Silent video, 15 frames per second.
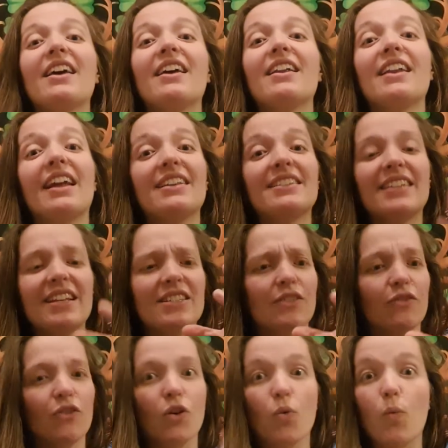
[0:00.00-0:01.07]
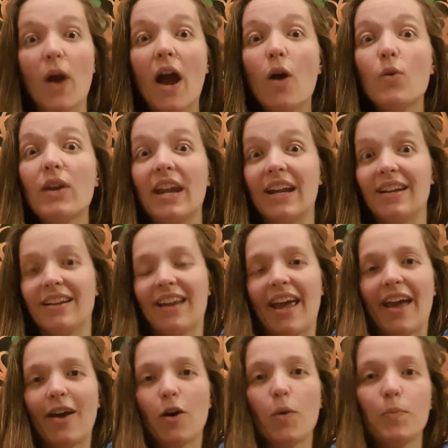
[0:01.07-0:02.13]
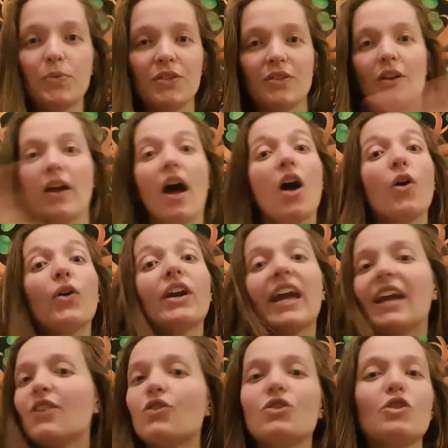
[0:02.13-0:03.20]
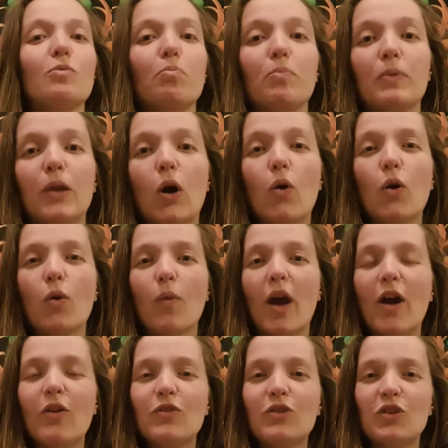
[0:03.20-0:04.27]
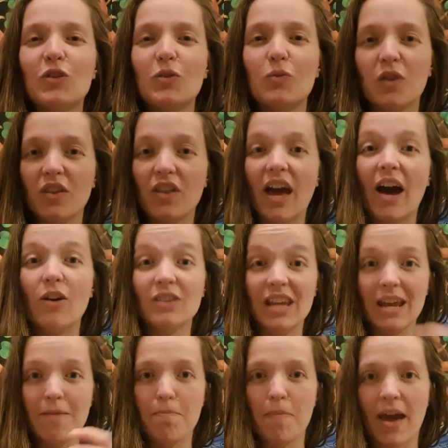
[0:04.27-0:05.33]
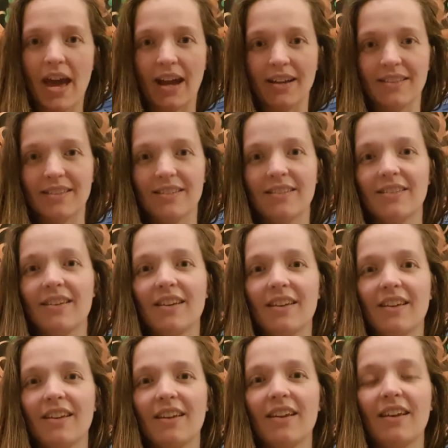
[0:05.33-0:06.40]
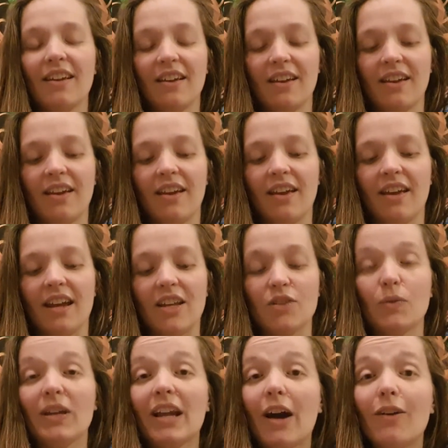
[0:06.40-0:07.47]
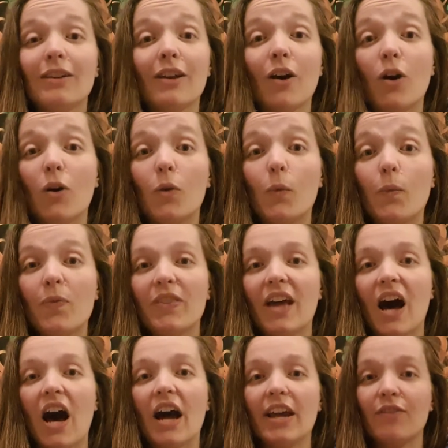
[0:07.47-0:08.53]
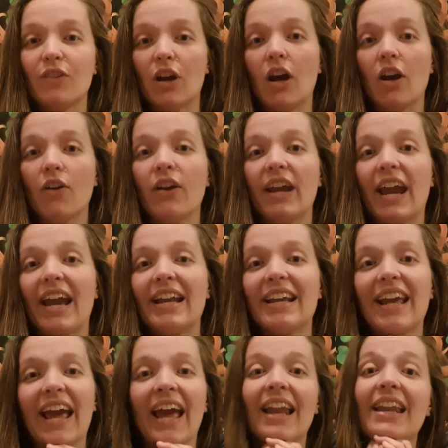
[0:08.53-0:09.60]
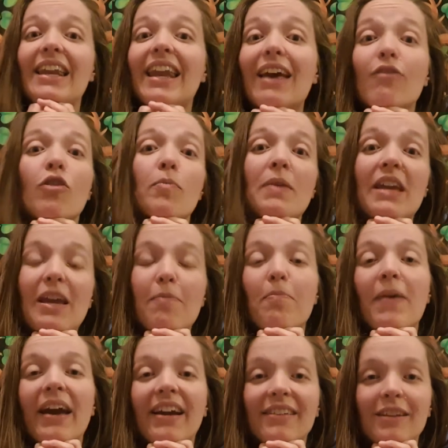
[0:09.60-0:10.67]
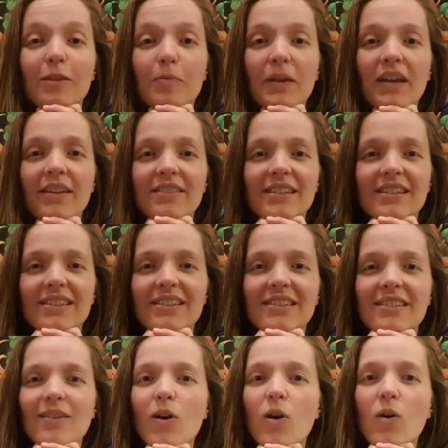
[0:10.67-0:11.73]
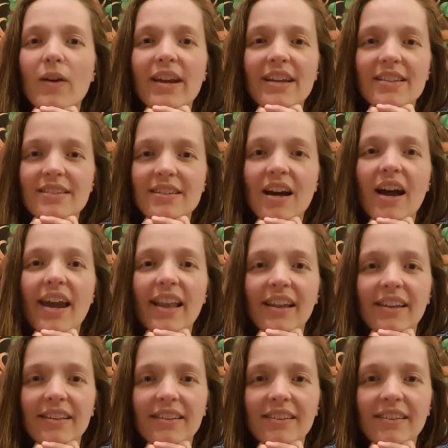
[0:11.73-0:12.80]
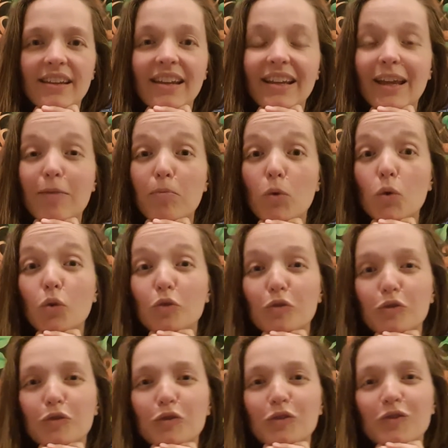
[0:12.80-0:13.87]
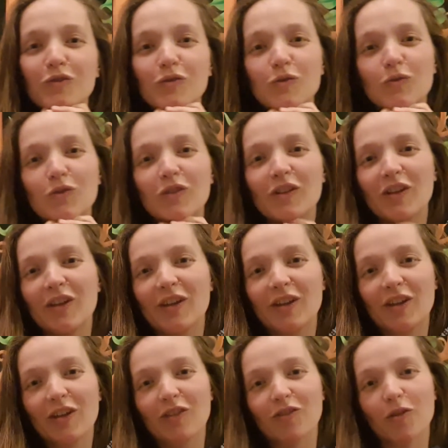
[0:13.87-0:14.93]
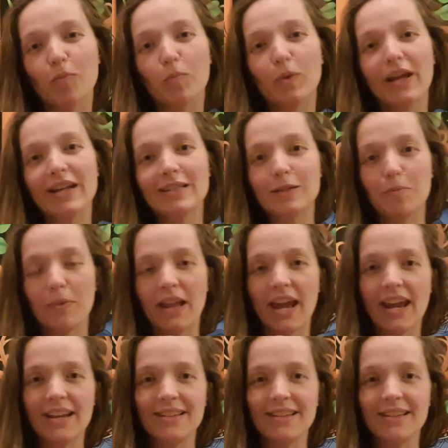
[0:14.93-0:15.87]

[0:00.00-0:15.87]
And that sense of grounding that helps the hurricane to just blow around you without impact. And as we now know, the eye of the hurricane can never be impacted because it's always silent. It can move from place to place.